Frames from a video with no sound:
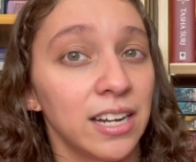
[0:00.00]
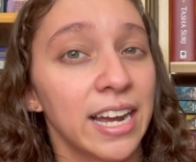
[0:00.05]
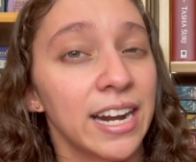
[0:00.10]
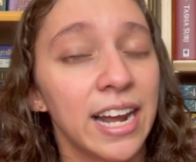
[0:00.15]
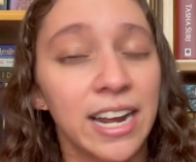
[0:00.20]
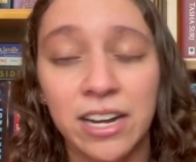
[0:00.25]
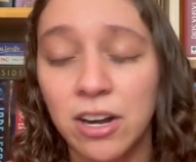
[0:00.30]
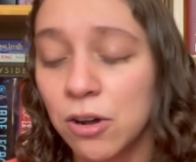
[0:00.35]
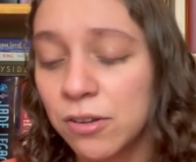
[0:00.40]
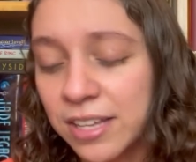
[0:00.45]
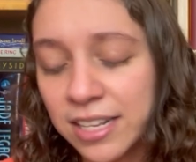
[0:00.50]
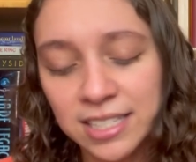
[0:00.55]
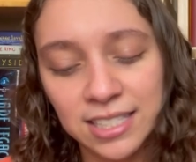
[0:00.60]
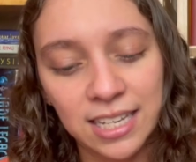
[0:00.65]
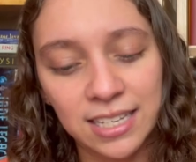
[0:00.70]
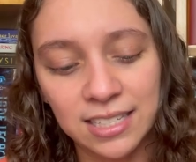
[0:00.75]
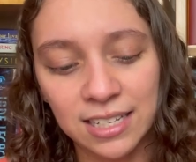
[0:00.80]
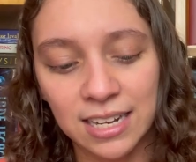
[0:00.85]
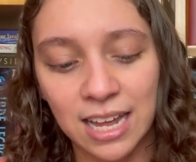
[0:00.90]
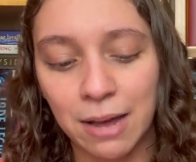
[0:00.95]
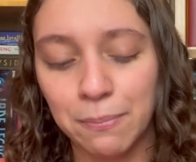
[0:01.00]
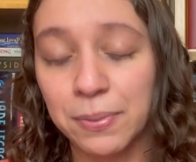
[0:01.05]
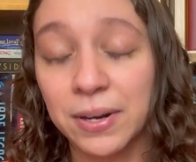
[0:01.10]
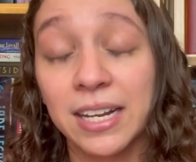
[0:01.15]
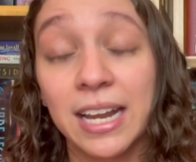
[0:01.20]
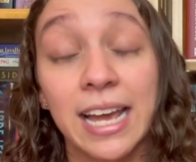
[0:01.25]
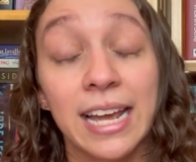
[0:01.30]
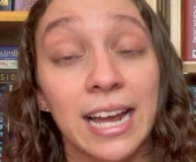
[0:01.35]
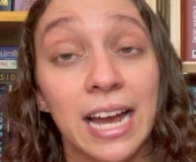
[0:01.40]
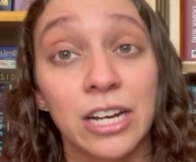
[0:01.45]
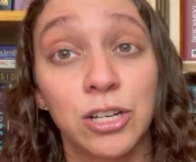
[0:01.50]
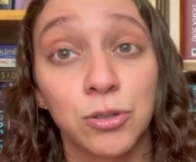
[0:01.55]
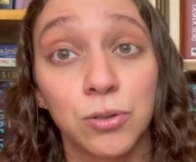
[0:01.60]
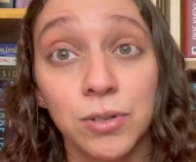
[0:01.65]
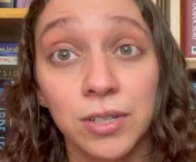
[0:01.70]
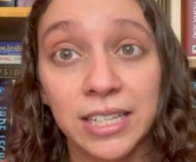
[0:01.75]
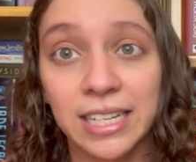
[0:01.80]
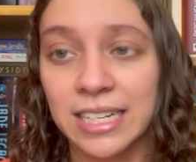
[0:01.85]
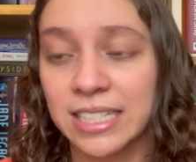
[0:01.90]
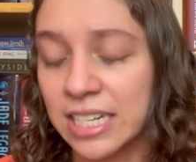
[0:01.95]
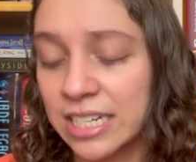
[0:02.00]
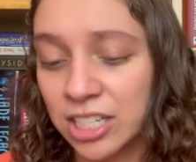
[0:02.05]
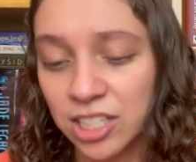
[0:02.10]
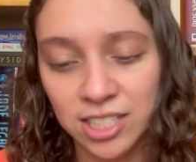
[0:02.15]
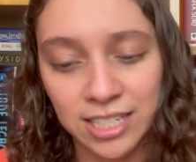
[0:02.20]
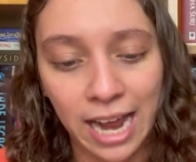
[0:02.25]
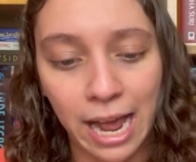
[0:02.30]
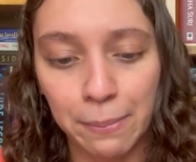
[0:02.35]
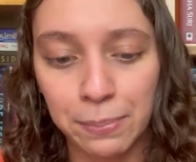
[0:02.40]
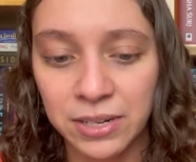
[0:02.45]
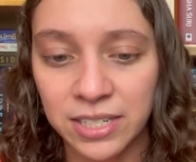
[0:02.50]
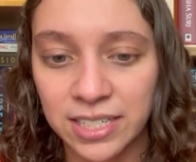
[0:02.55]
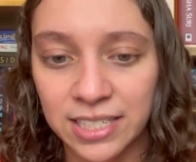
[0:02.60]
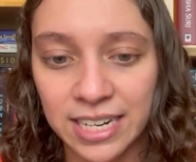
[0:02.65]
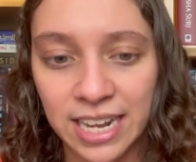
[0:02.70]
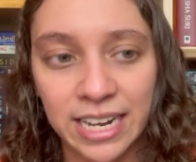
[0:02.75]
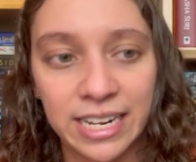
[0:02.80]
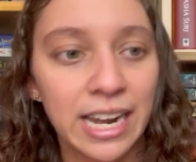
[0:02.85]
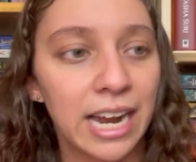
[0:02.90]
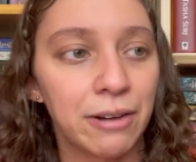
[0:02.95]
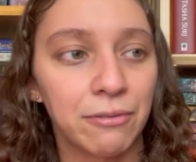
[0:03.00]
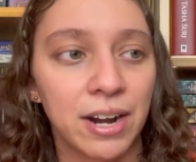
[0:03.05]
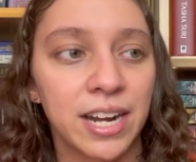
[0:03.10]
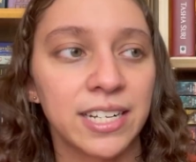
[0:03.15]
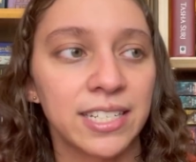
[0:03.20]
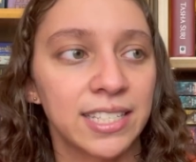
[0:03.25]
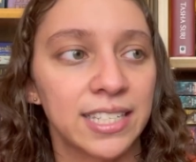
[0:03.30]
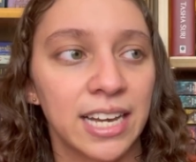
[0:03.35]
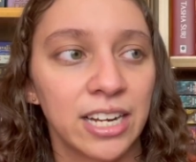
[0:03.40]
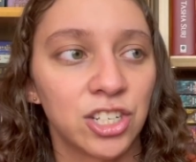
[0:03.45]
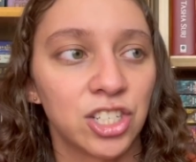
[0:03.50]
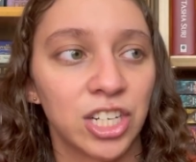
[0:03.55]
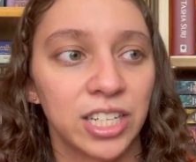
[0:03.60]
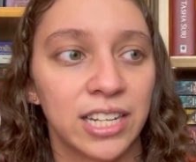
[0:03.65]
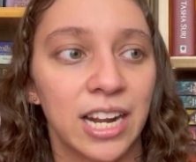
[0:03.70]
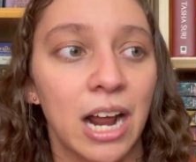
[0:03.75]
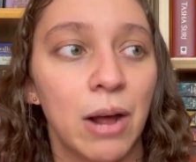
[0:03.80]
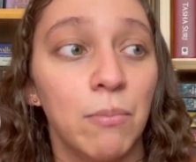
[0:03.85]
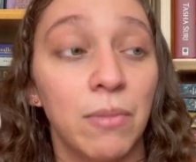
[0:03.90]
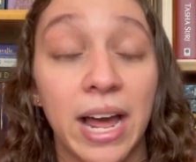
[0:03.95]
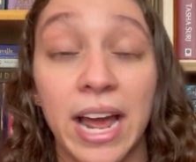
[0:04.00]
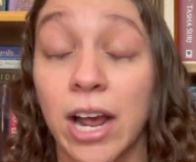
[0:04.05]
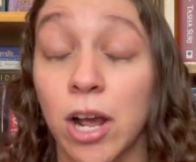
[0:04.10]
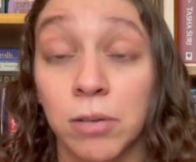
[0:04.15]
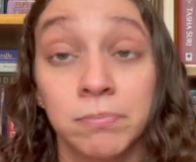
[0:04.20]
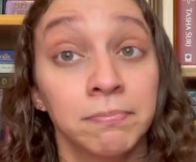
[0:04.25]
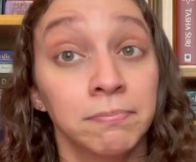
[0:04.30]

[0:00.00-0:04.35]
And I know that says a lot, but like I truly it just happened today. I read a section that I'm like